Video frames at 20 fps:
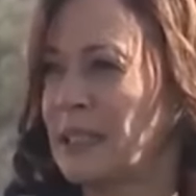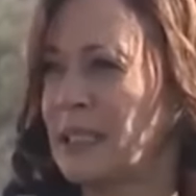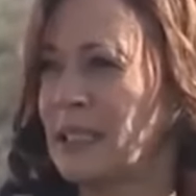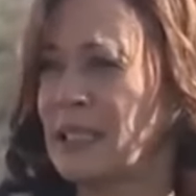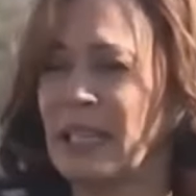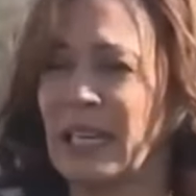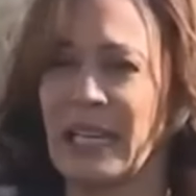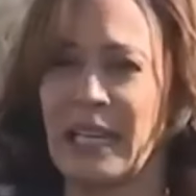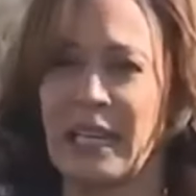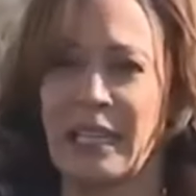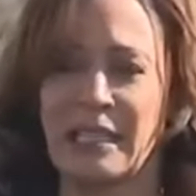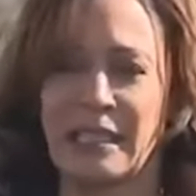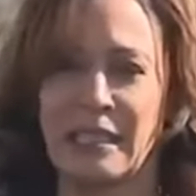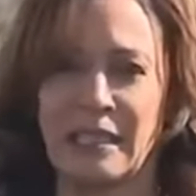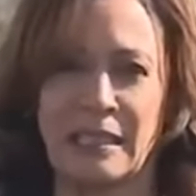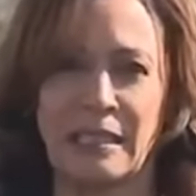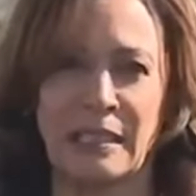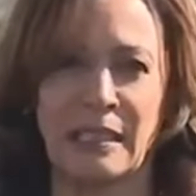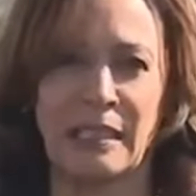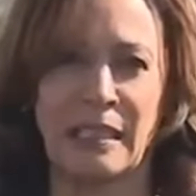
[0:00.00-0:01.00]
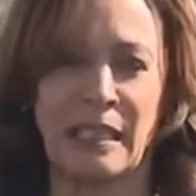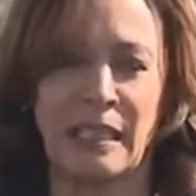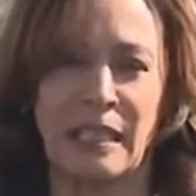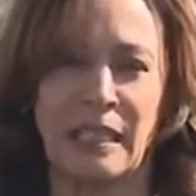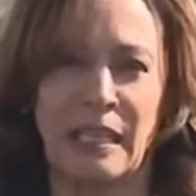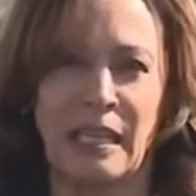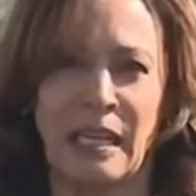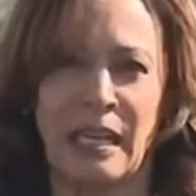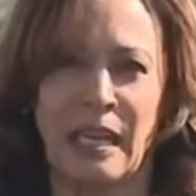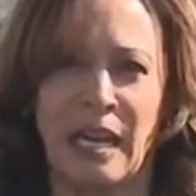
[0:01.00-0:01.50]
Today,
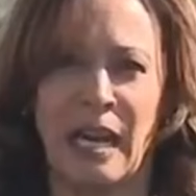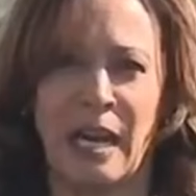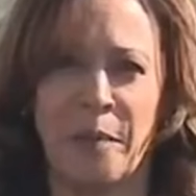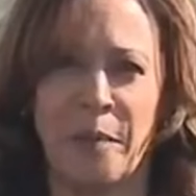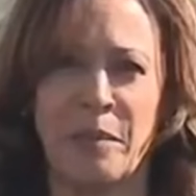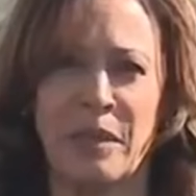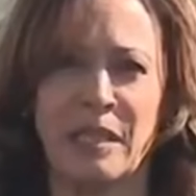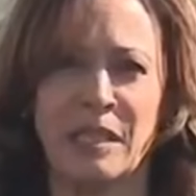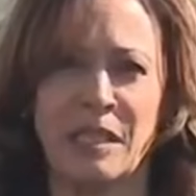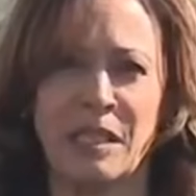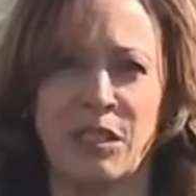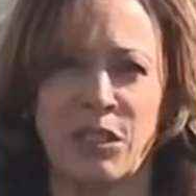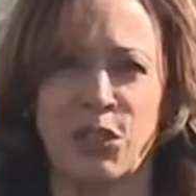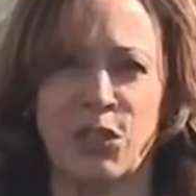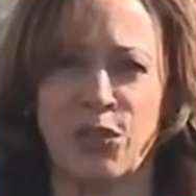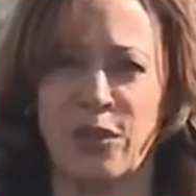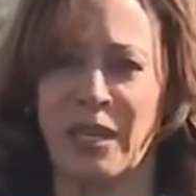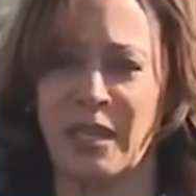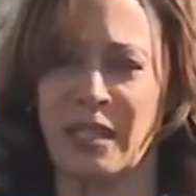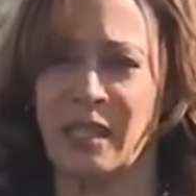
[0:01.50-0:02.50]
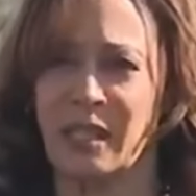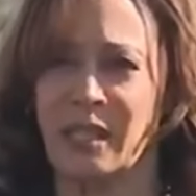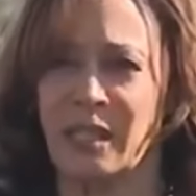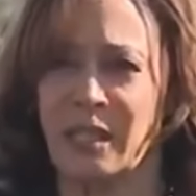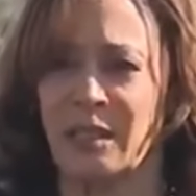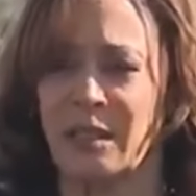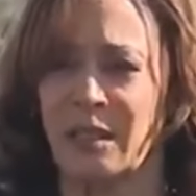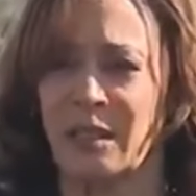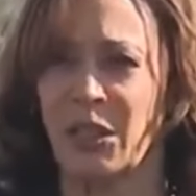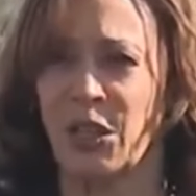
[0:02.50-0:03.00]
I must
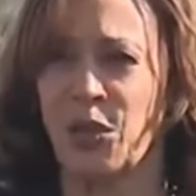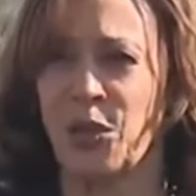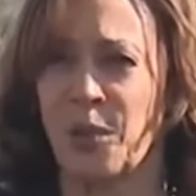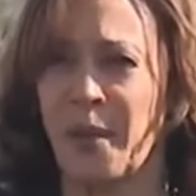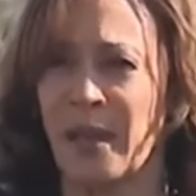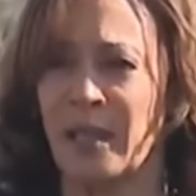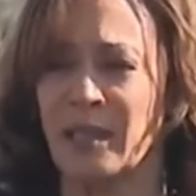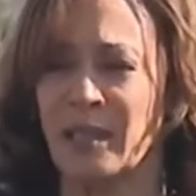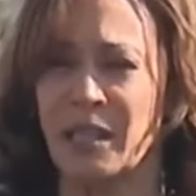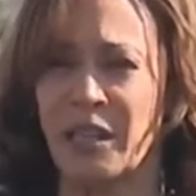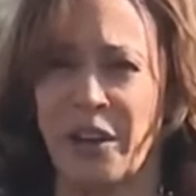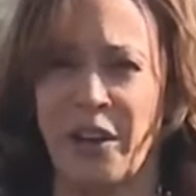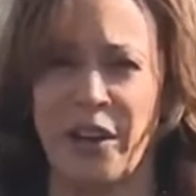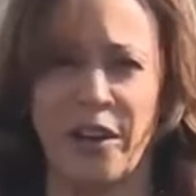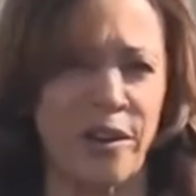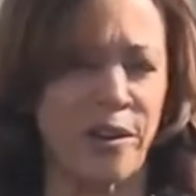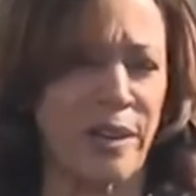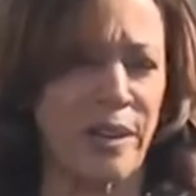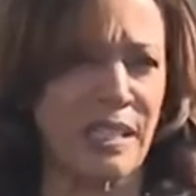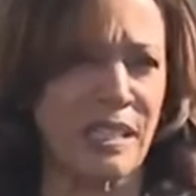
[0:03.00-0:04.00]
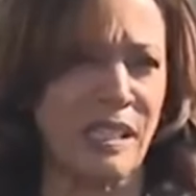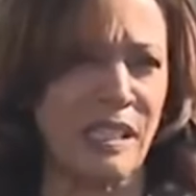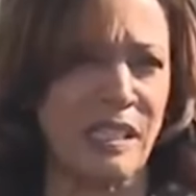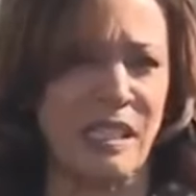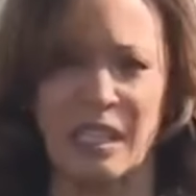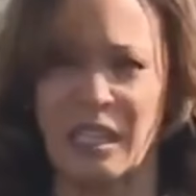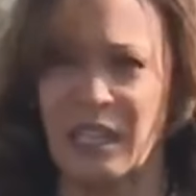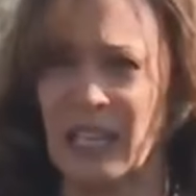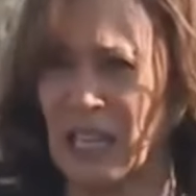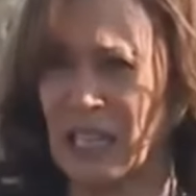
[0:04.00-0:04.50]
address the humanitarian
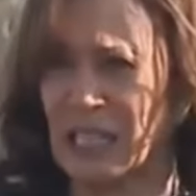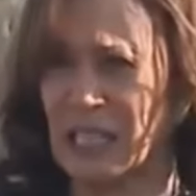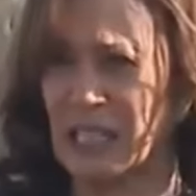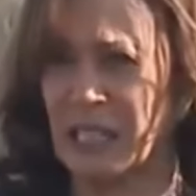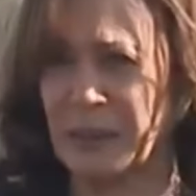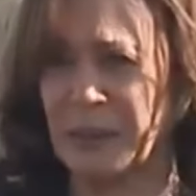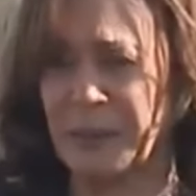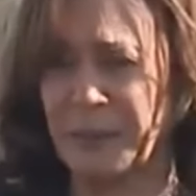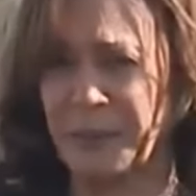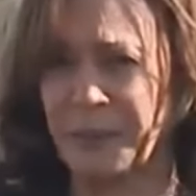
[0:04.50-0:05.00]
crisis in Gaza.